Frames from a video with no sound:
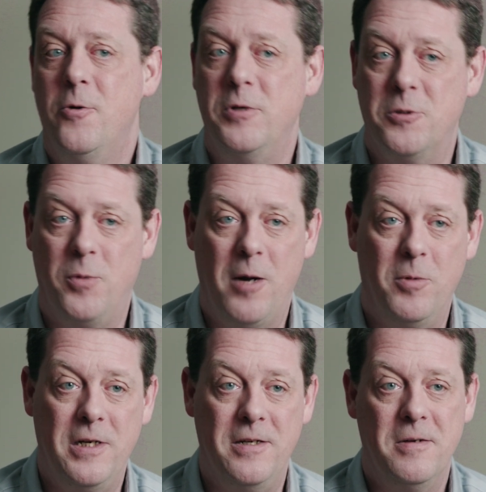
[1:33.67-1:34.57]
we should
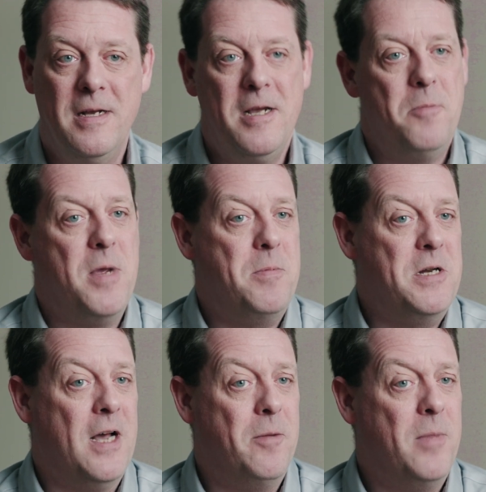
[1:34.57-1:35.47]
probably
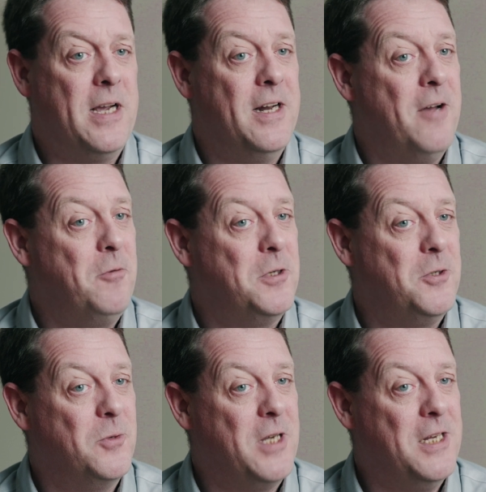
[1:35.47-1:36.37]
maybe not make an effort
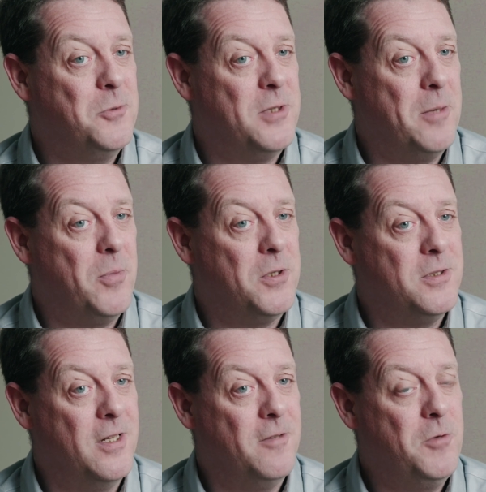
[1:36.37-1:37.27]
to engage with that
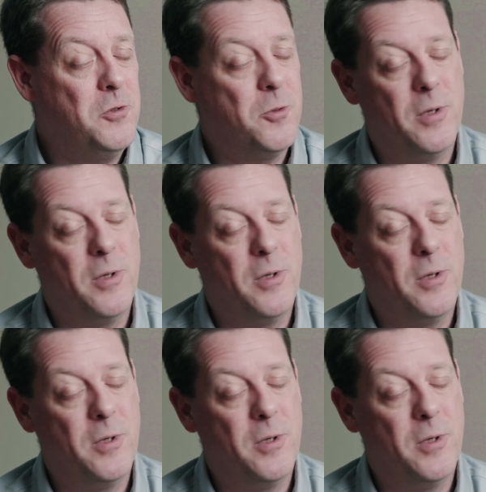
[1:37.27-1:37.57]
person in the future.